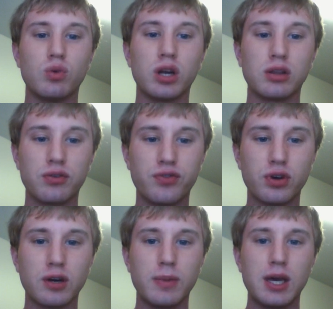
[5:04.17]
wanting to
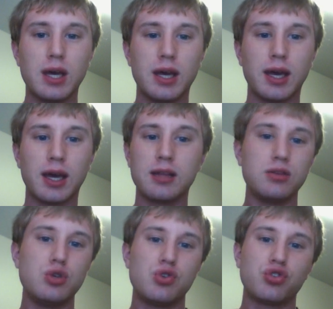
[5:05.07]
farm.
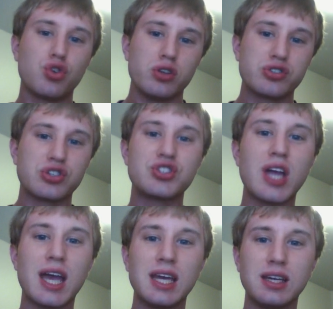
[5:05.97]
And you just couldn't
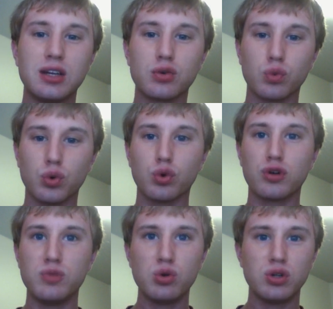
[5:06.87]
sustain in a rural
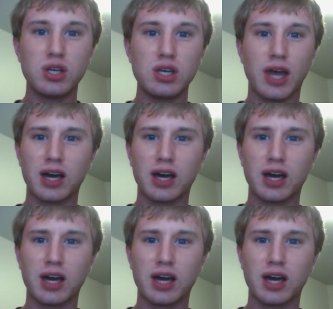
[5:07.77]
community